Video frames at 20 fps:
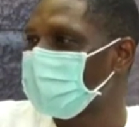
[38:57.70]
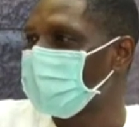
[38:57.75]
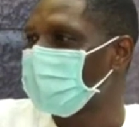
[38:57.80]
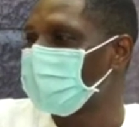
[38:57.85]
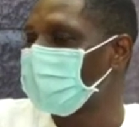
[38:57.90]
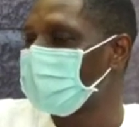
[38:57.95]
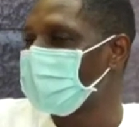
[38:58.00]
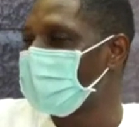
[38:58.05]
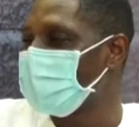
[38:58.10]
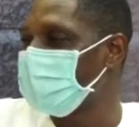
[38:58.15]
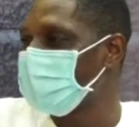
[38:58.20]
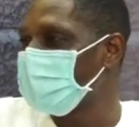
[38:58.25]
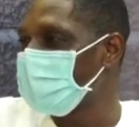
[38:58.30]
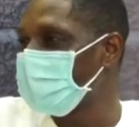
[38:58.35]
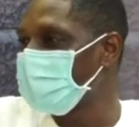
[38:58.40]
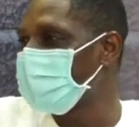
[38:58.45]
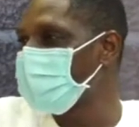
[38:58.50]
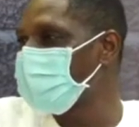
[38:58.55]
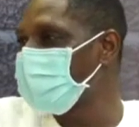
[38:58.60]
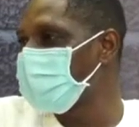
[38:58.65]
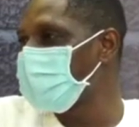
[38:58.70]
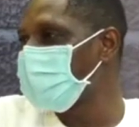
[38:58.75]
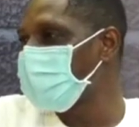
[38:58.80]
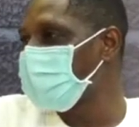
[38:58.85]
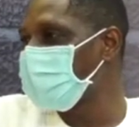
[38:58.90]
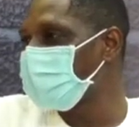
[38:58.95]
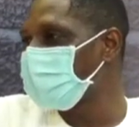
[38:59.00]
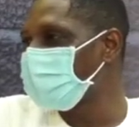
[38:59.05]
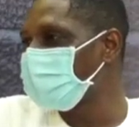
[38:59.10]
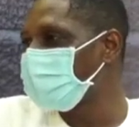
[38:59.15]
They are married
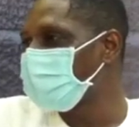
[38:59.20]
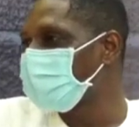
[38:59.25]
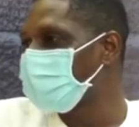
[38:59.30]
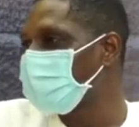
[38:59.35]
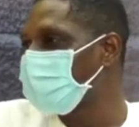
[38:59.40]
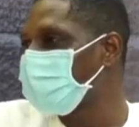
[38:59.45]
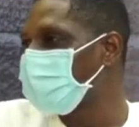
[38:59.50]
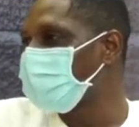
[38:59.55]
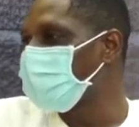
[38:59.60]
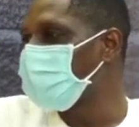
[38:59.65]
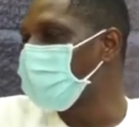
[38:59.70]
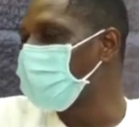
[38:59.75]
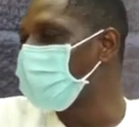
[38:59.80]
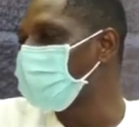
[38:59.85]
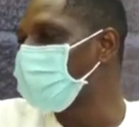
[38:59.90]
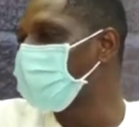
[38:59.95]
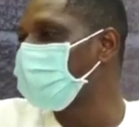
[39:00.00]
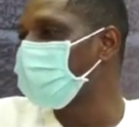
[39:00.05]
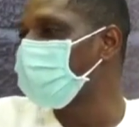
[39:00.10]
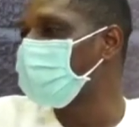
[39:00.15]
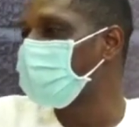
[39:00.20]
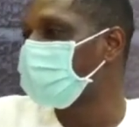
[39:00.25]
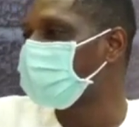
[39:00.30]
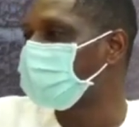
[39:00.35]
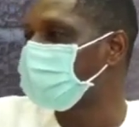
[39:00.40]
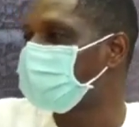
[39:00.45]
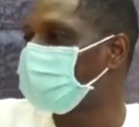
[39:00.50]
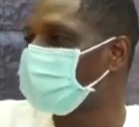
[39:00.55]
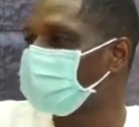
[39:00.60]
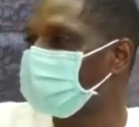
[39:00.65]
women who do not have
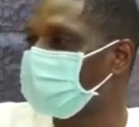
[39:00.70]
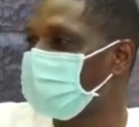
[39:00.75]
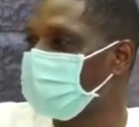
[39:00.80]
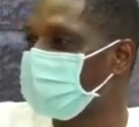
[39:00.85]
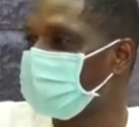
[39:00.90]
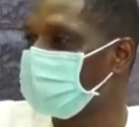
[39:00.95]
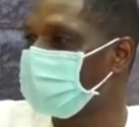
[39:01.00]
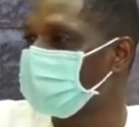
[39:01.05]
children,